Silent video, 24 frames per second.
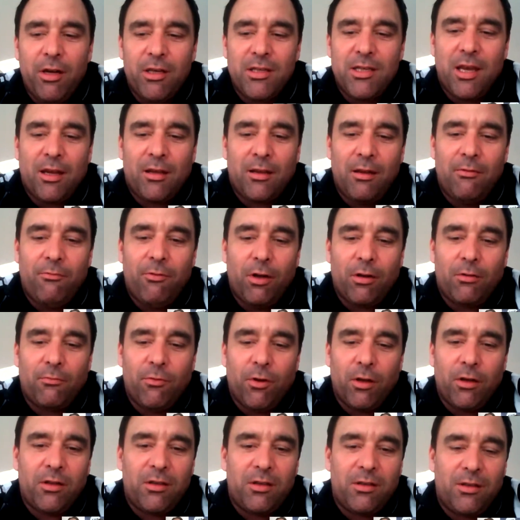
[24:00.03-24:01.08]
exactly what
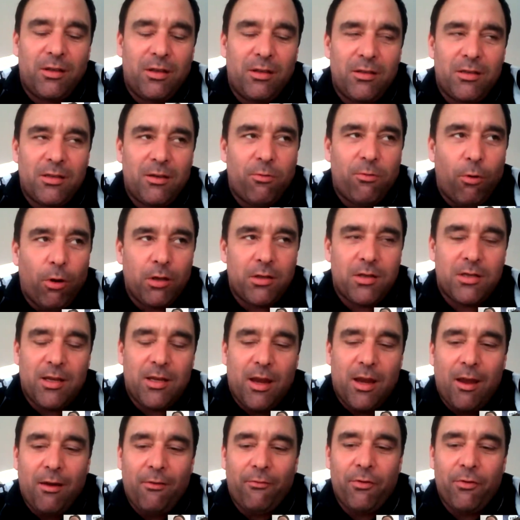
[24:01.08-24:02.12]
squads
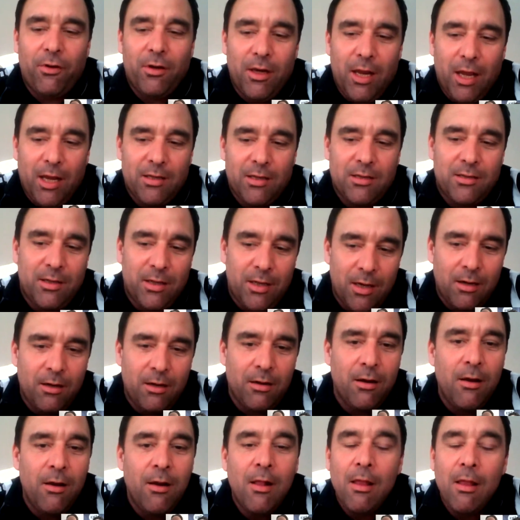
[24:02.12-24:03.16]
they have in the next
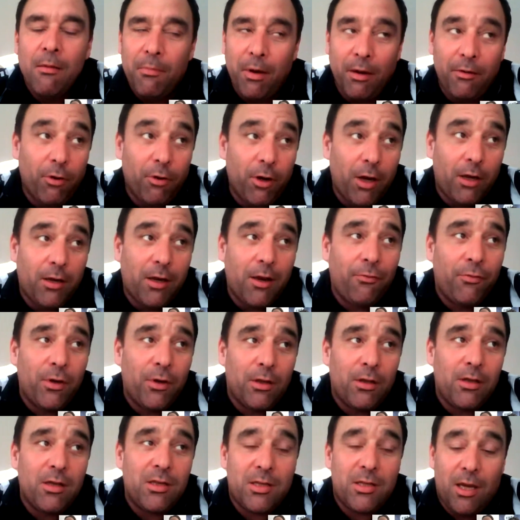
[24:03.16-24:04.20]
year. But what I
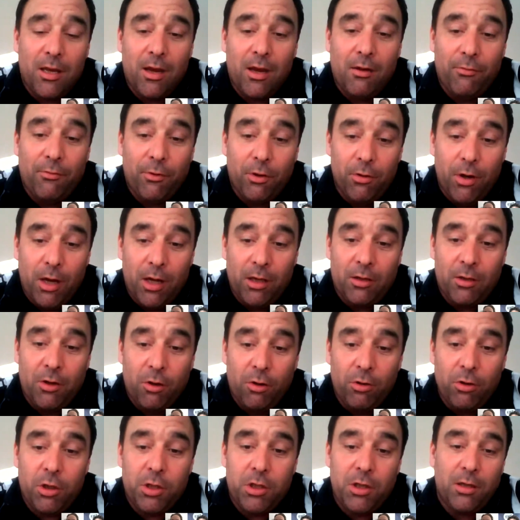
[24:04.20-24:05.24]
definitely say, they have a great
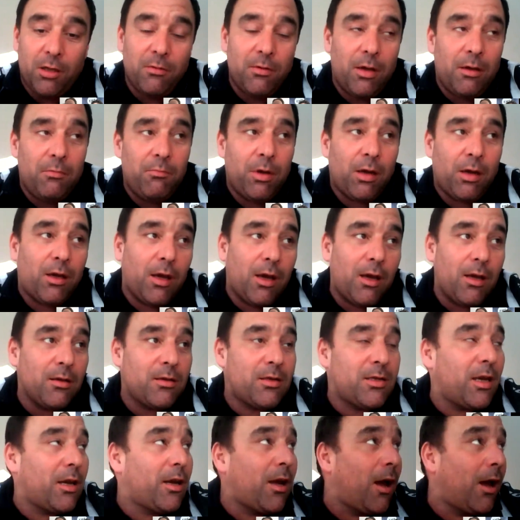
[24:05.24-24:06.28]
coach in Mikhail
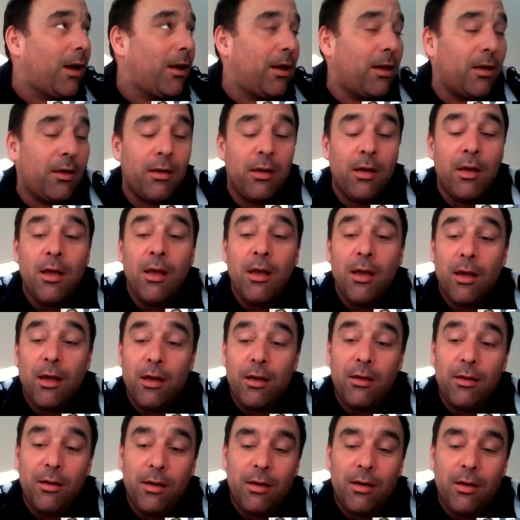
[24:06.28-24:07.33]
Tsegayin.
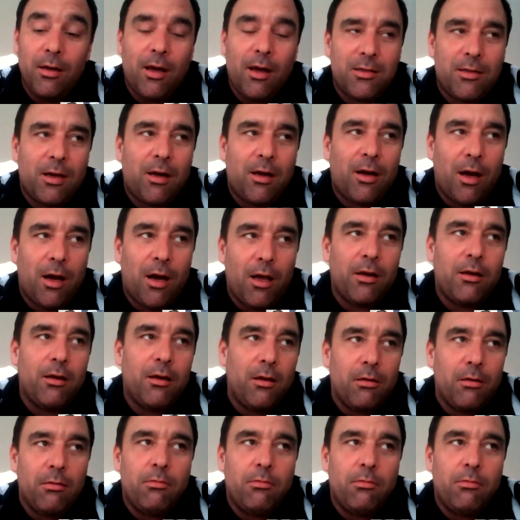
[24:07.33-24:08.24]
In Astrakhan,